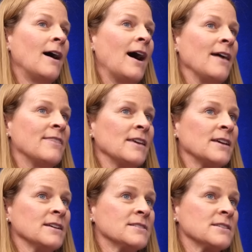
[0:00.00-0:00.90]
I
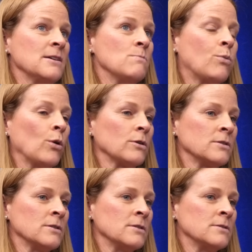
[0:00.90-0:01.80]
think it's
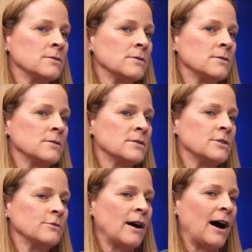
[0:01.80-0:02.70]
important
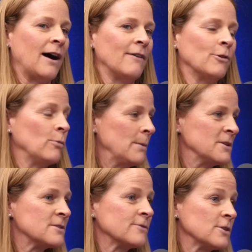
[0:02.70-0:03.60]
to have a
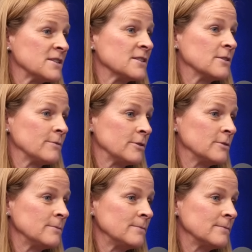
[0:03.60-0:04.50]
woman's voice in the
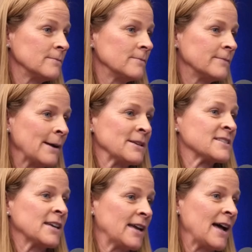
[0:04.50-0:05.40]
room. Now, I'm
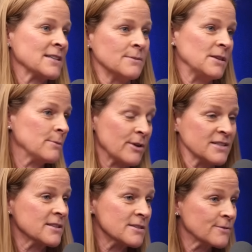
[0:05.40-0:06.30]
not saying it has to be the
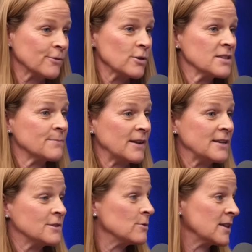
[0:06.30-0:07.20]
president's voice, but I
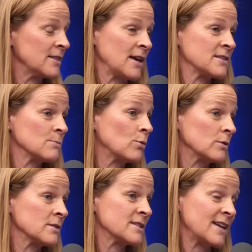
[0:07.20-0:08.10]
do think that's
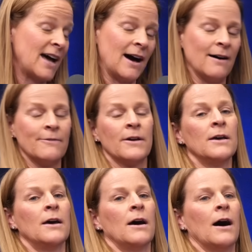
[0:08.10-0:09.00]
important to have.
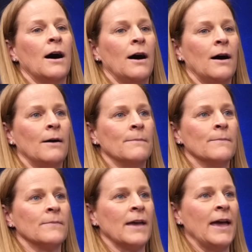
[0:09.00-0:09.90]

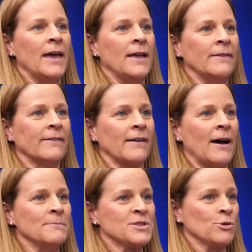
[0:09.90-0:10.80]
And
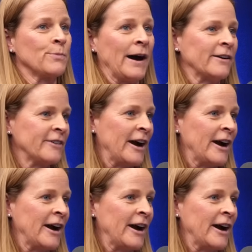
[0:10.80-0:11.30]
I'm so proud of our